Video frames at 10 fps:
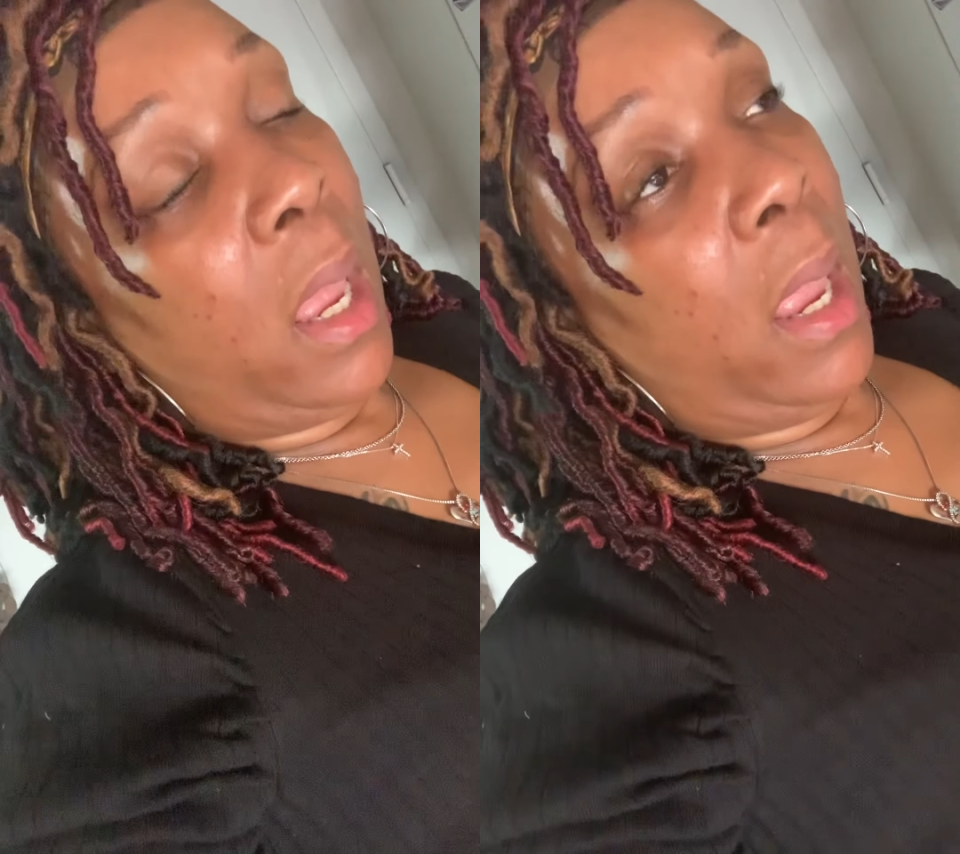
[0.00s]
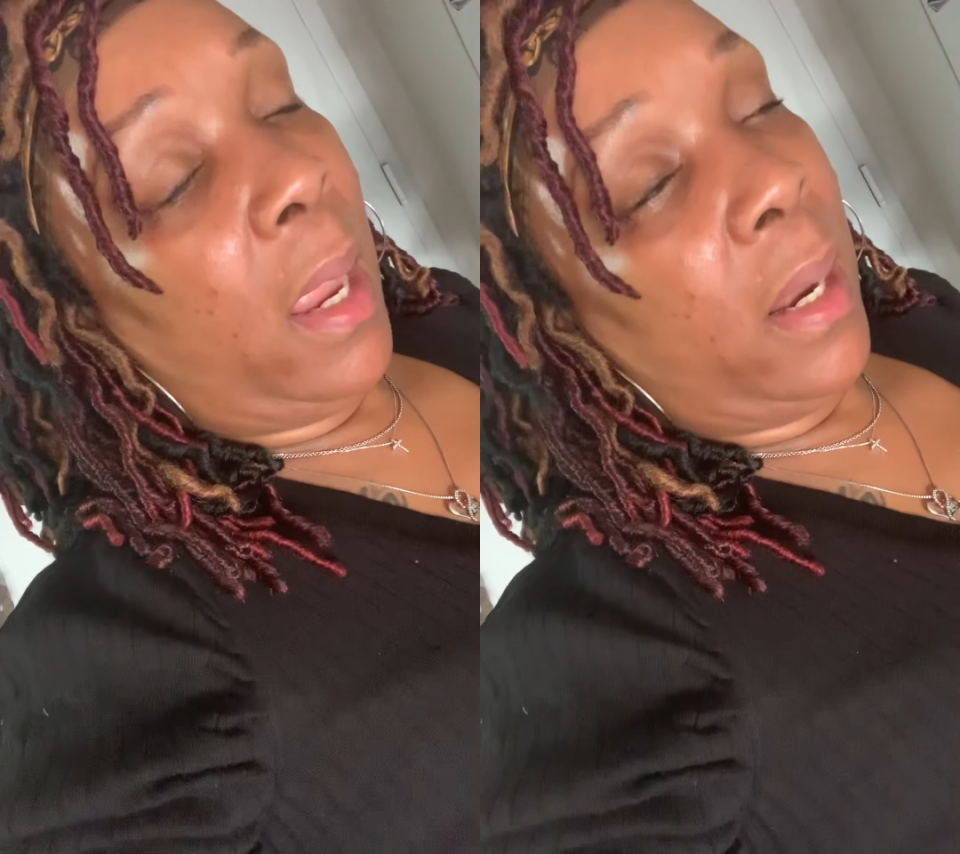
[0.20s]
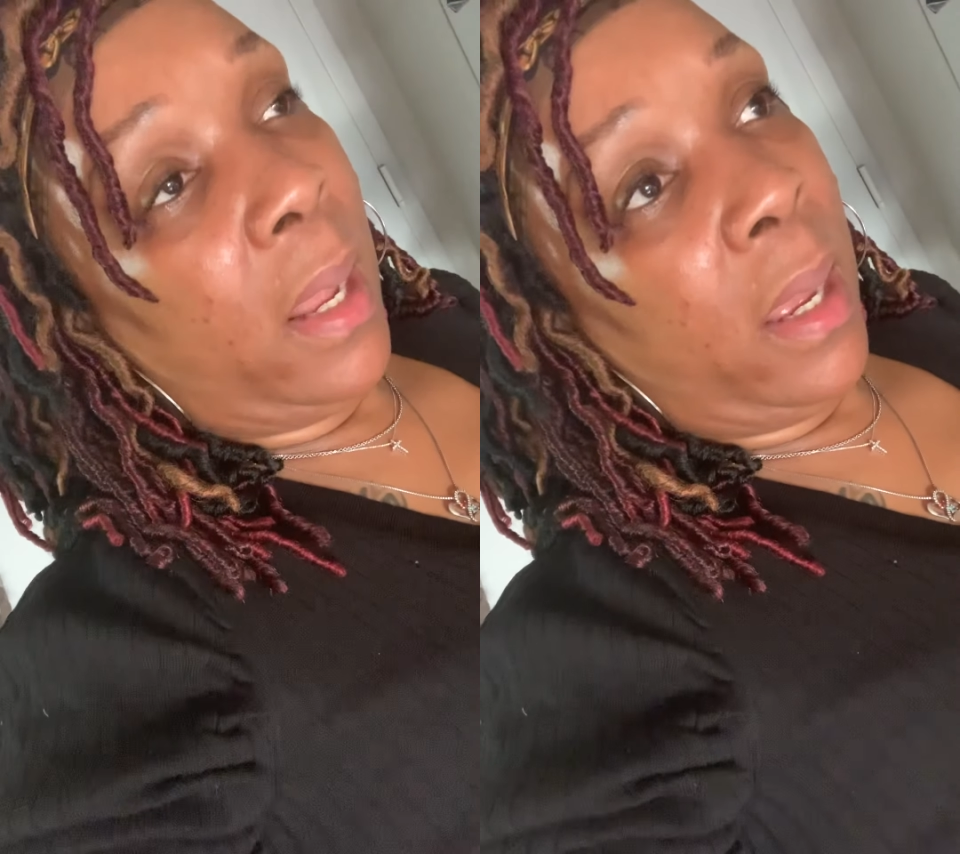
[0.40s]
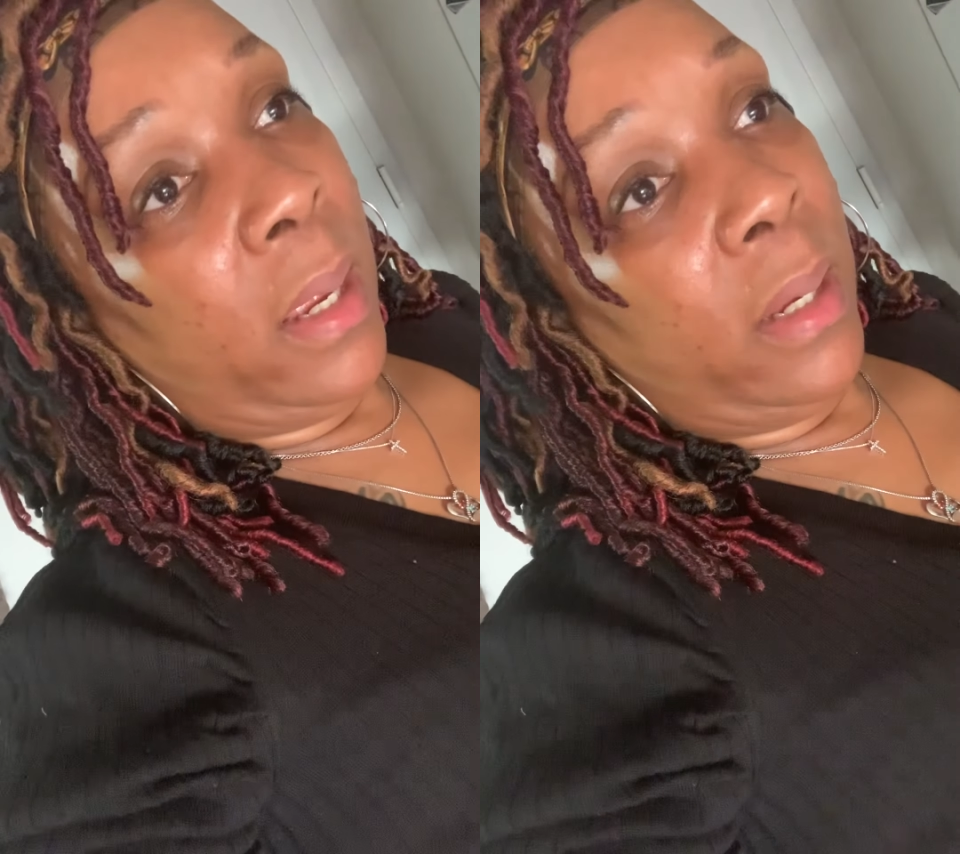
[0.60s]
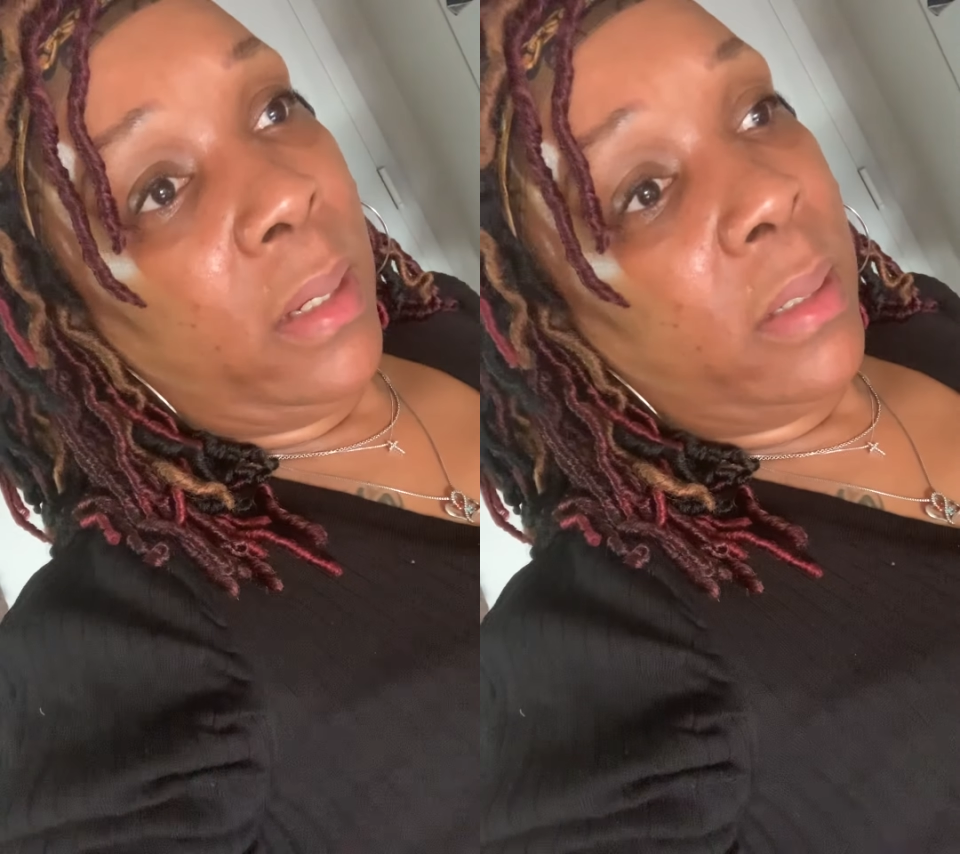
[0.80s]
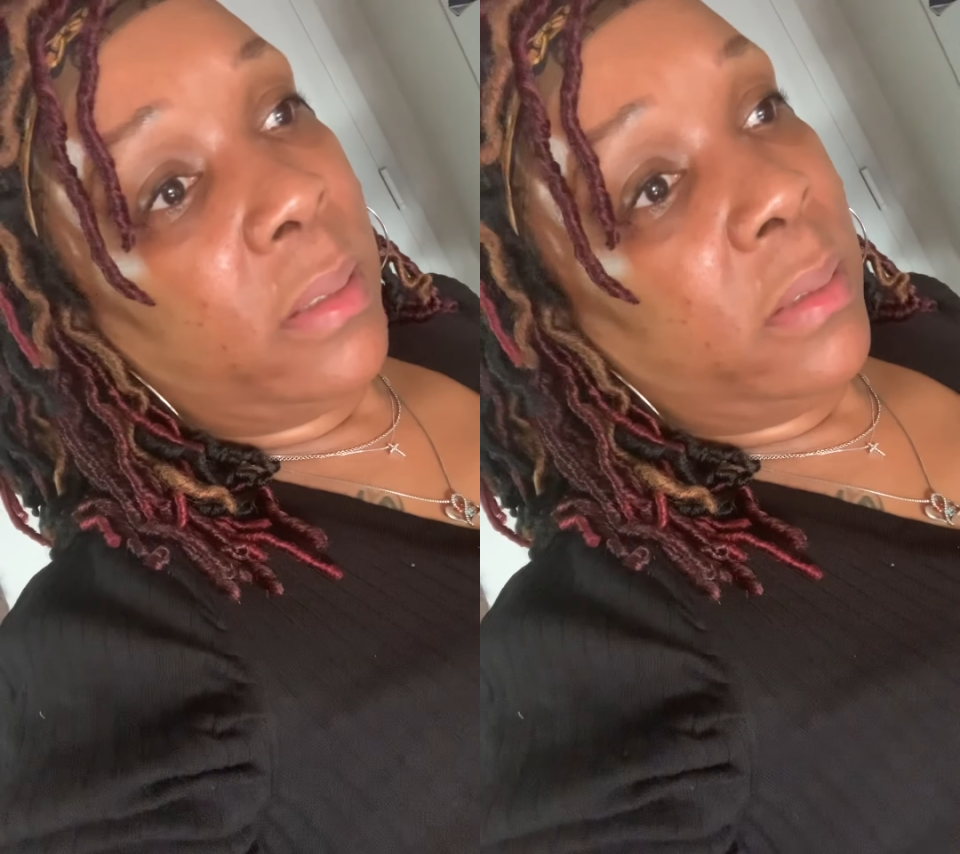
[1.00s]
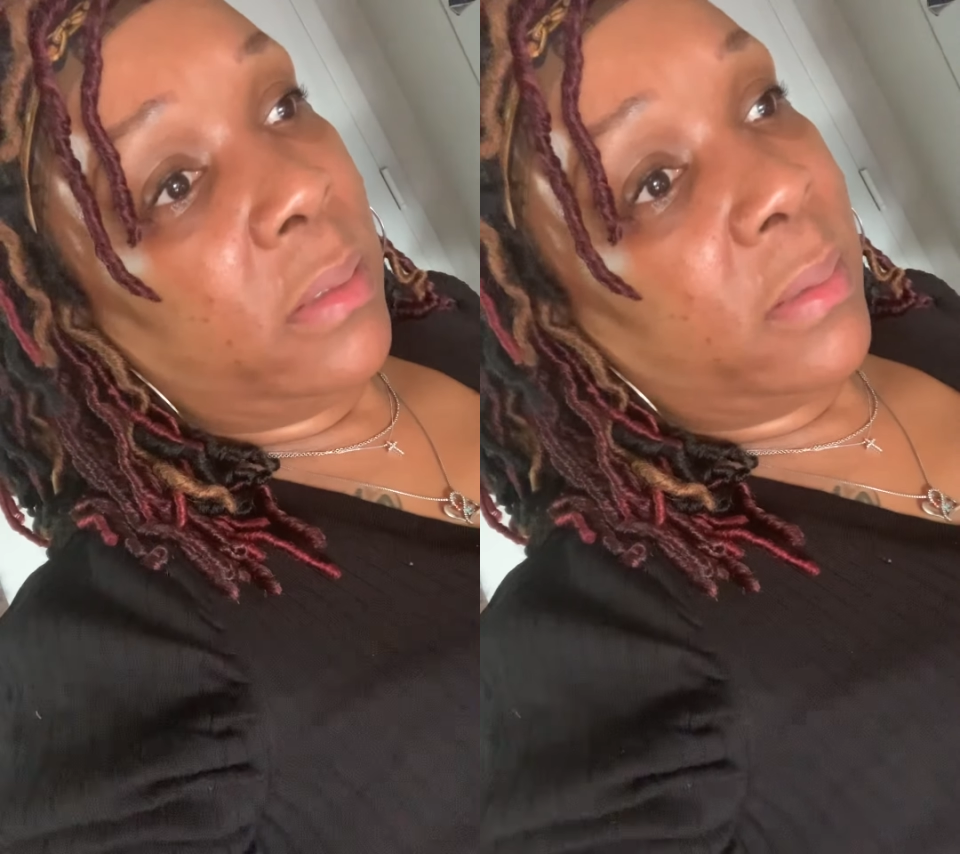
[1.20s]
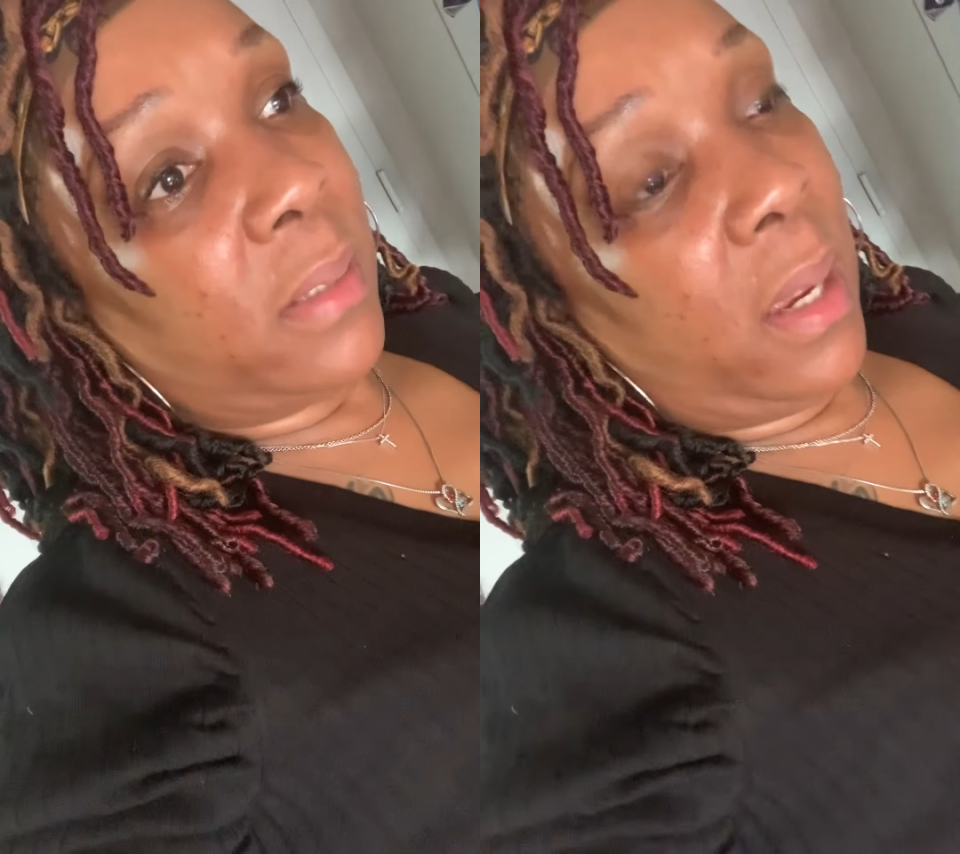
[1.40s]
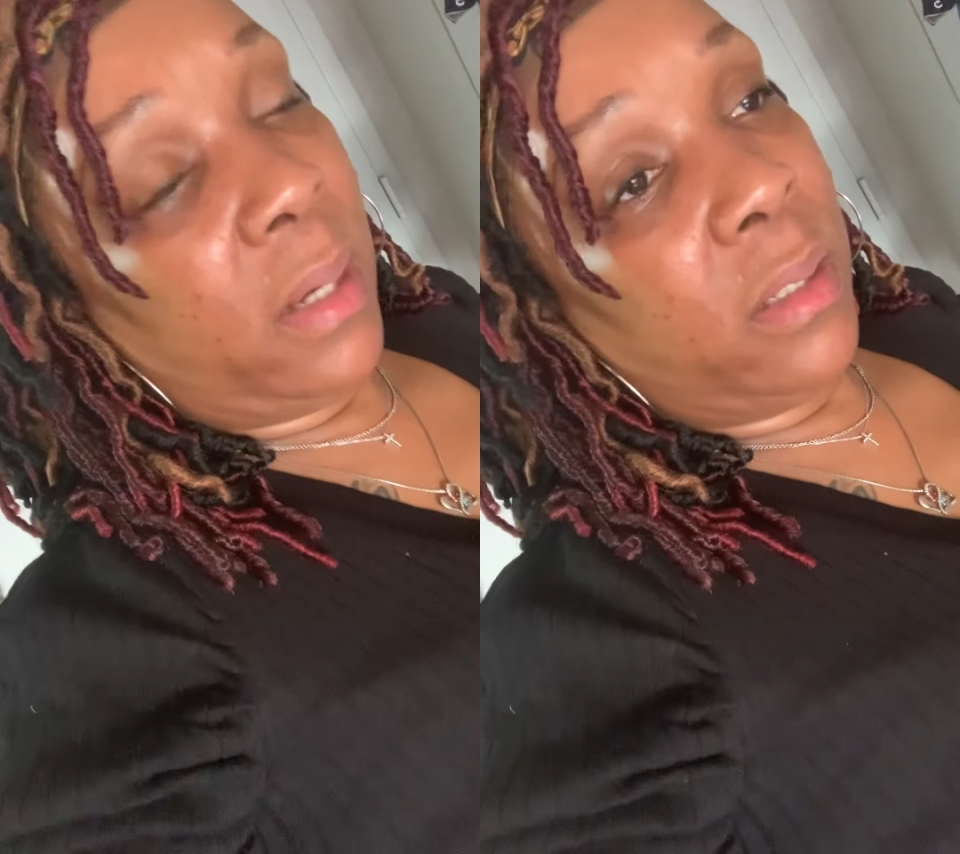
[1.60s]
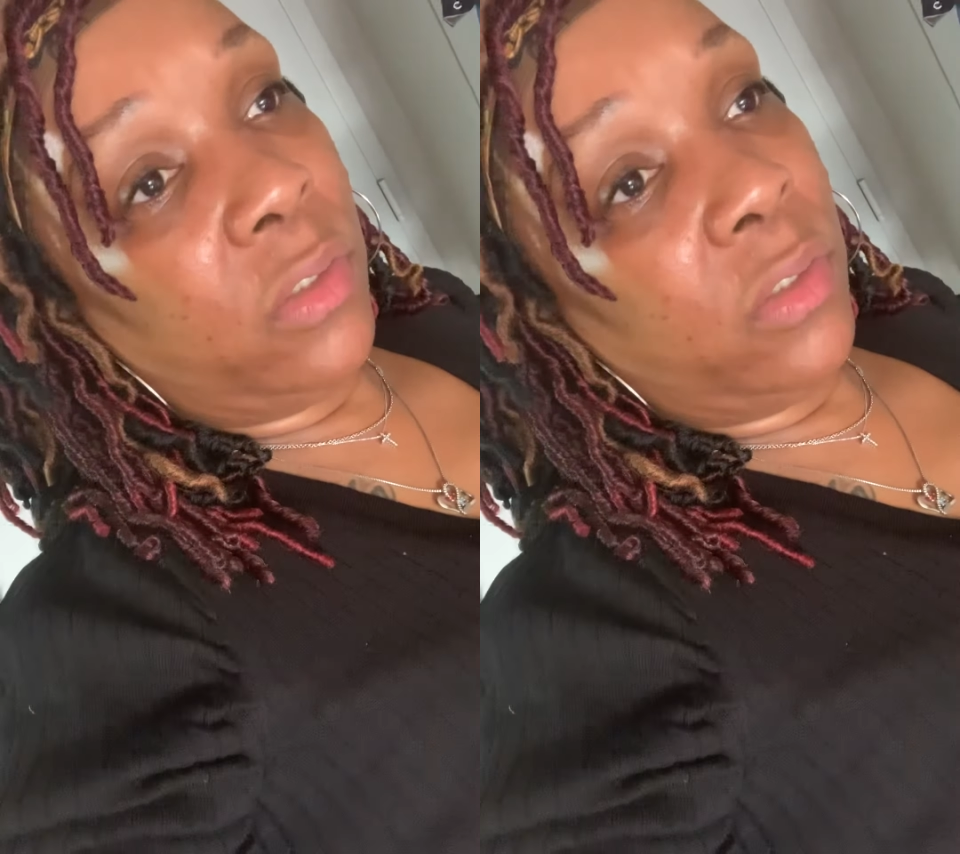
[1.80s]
And I decided